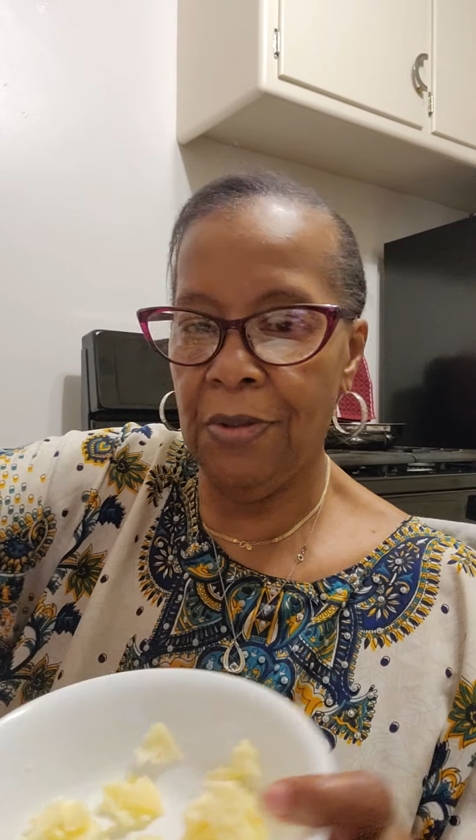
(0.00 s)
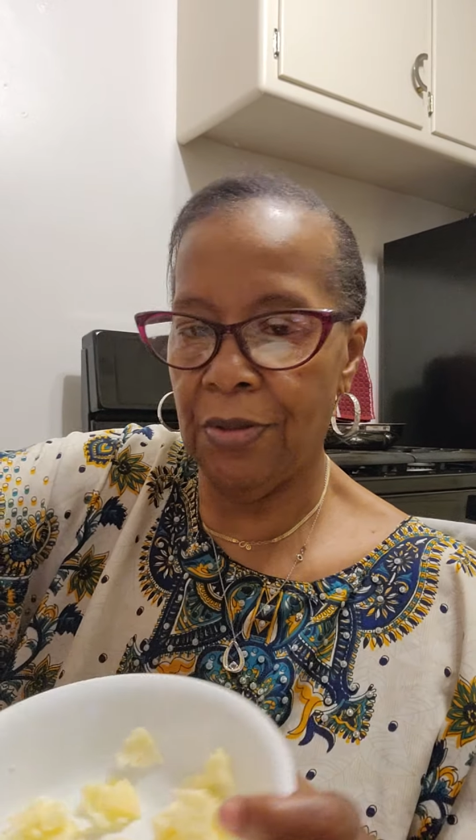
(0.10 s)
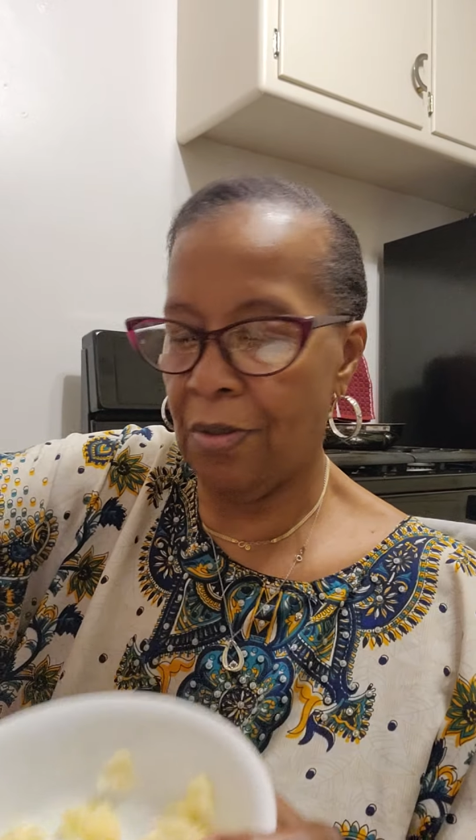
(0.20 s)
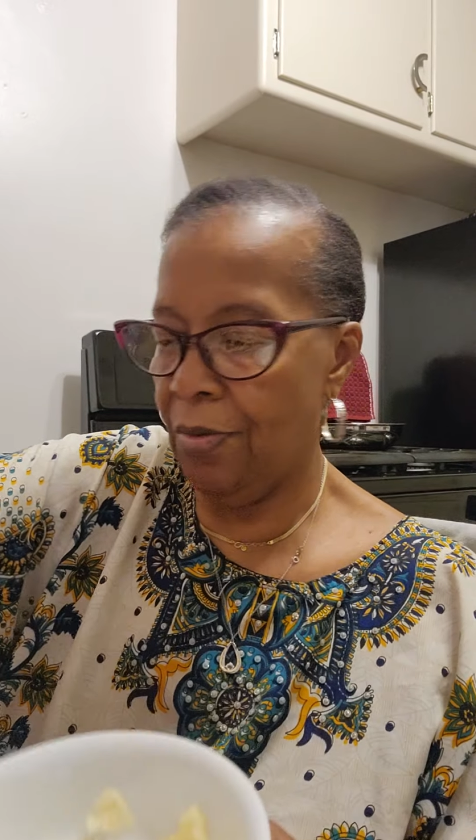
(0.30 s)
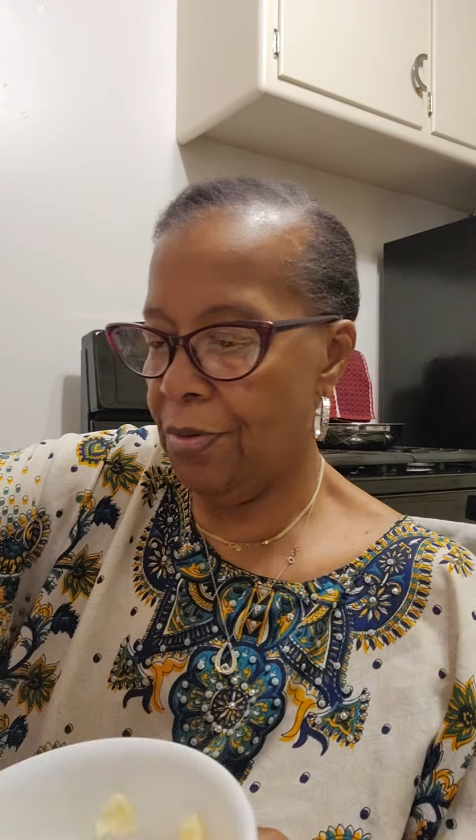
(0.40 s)

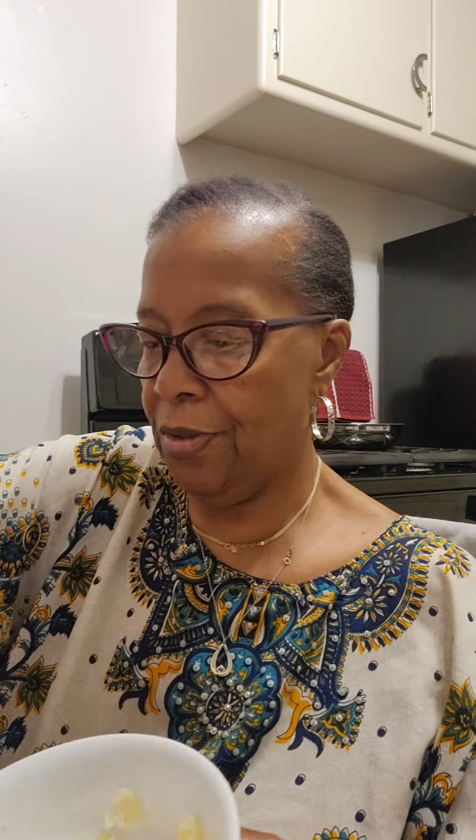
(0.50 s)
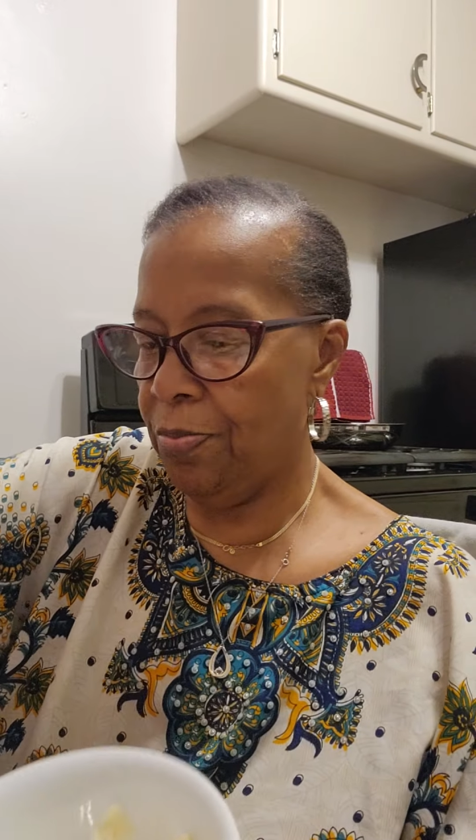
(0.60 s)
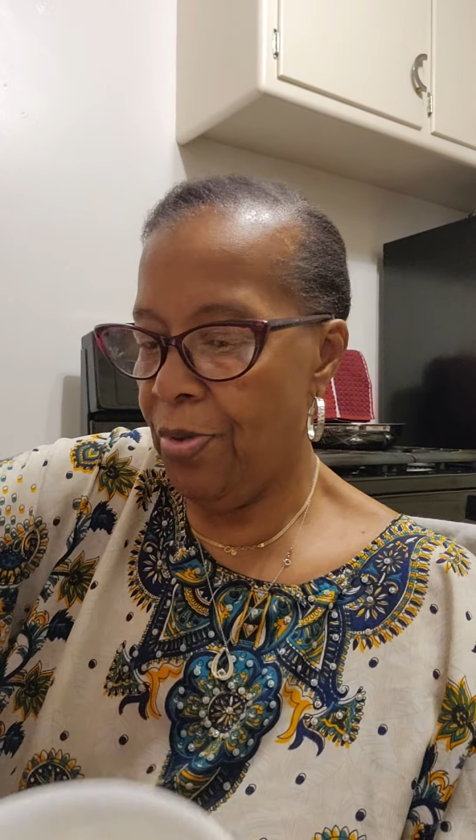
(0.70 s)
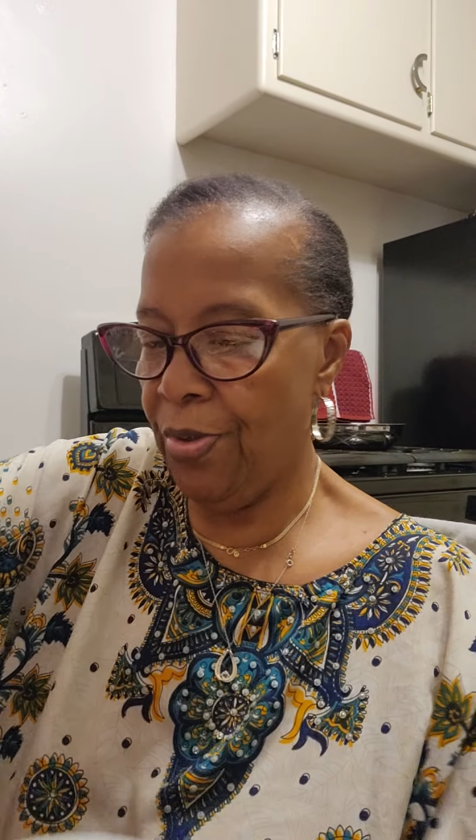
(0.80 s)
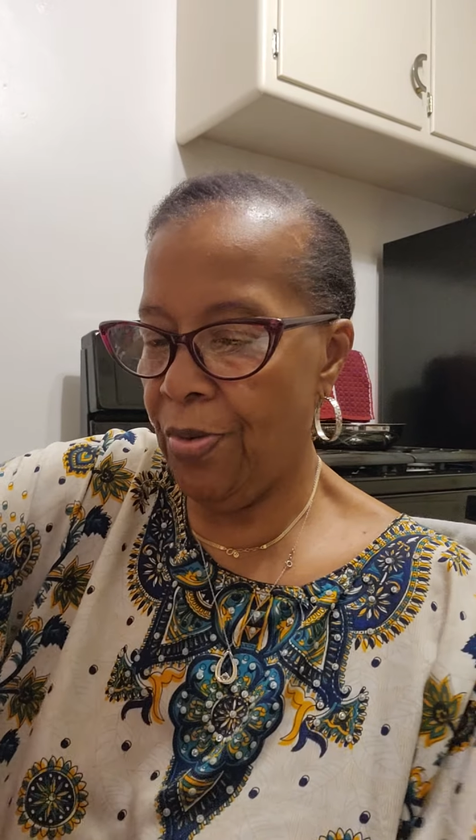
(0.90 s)
just going to
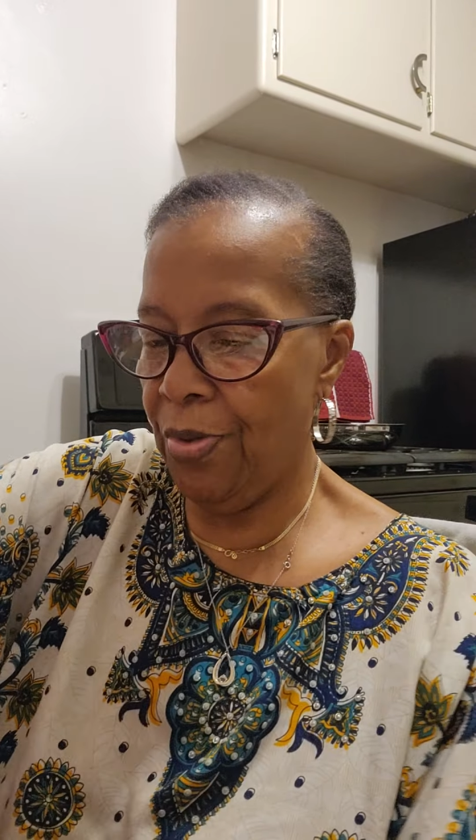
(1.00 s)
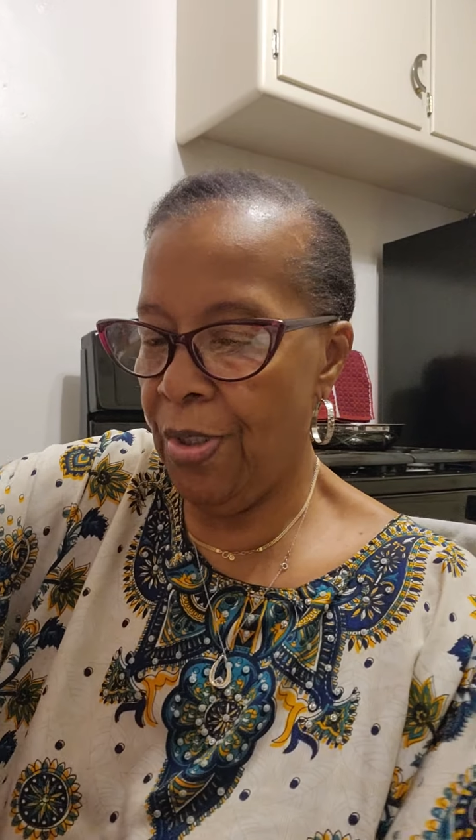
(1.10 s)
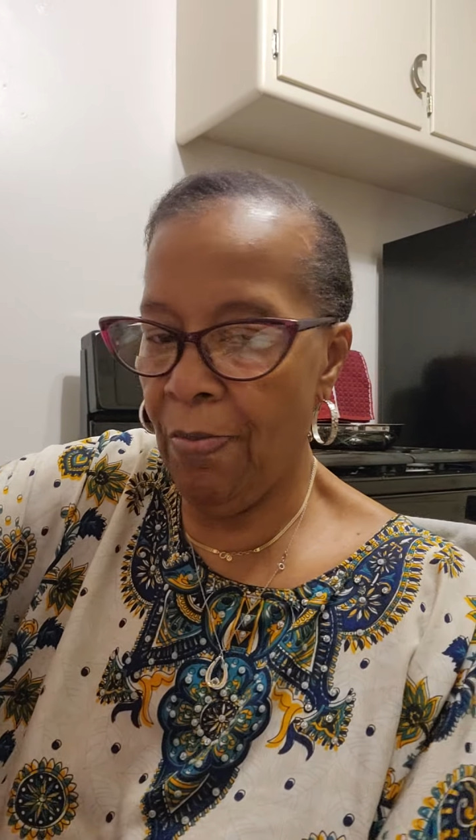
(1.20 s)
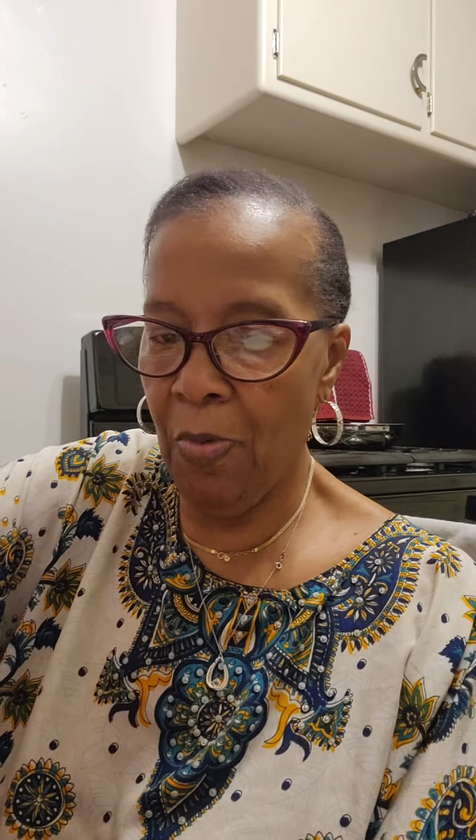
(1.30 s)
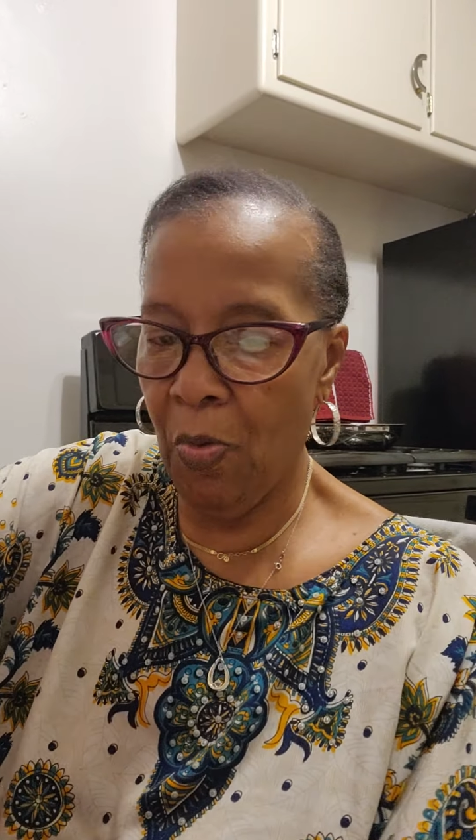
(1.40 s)
sprinkle
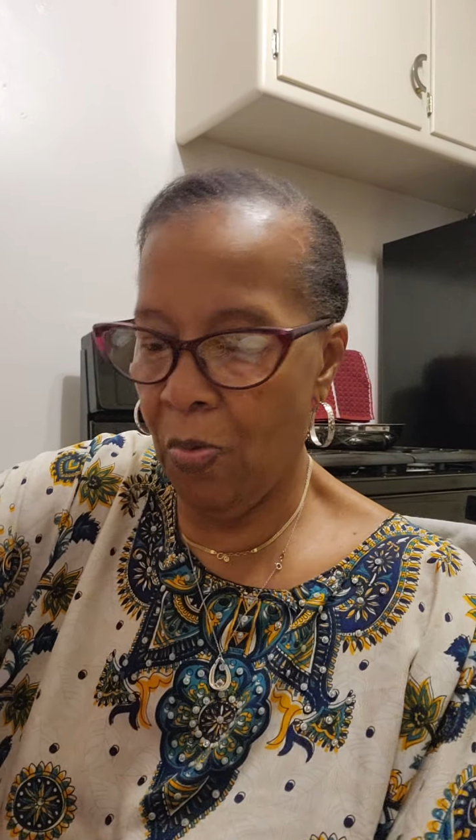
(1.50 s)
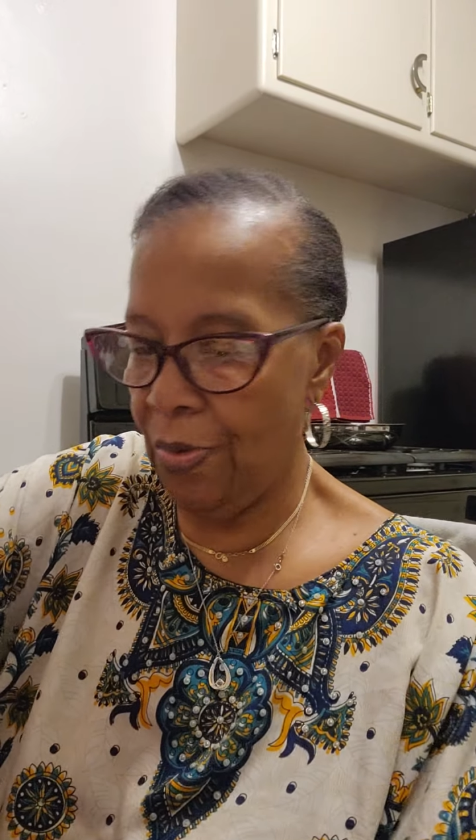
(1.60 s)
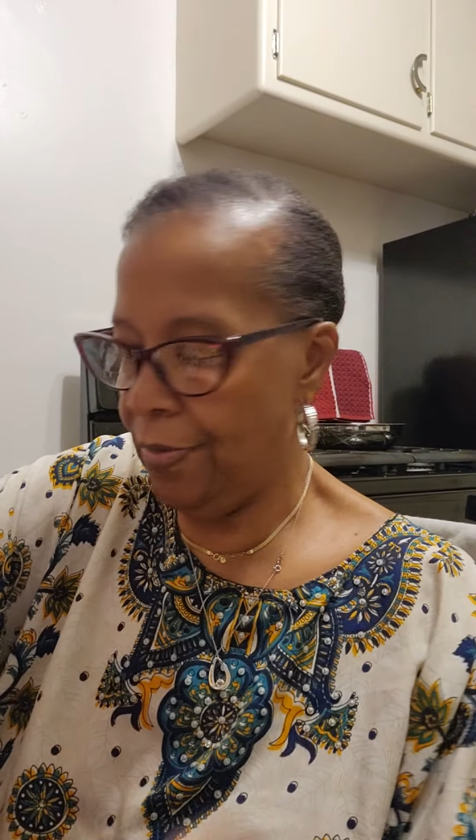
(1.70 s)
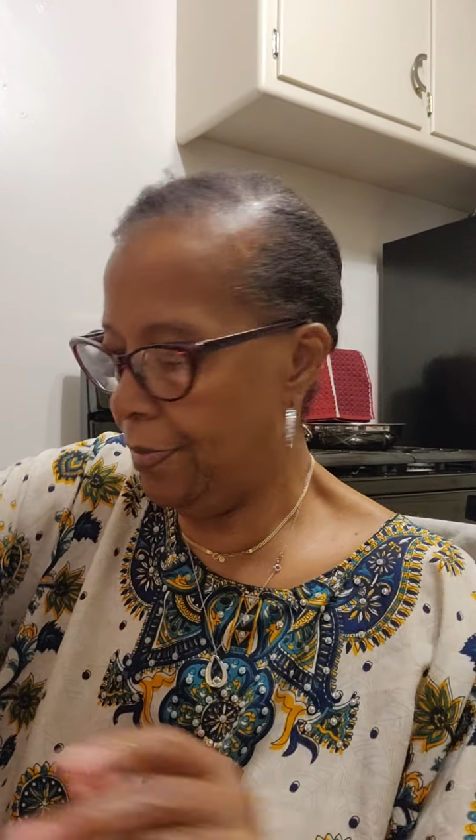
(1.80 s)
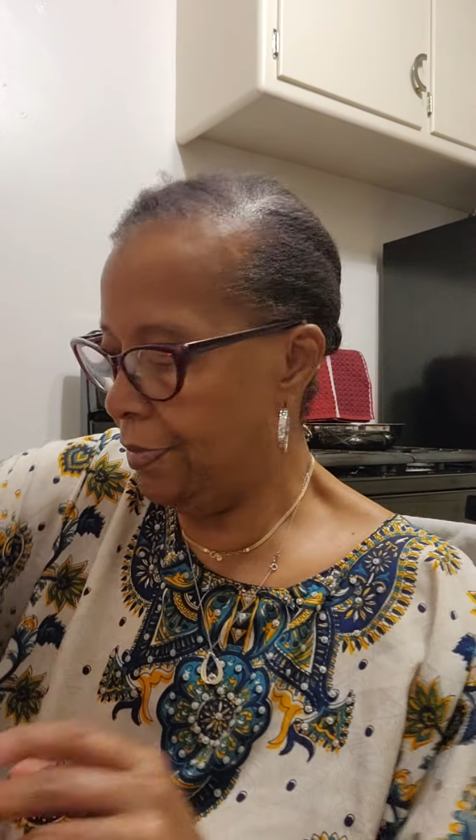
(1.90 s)
him on.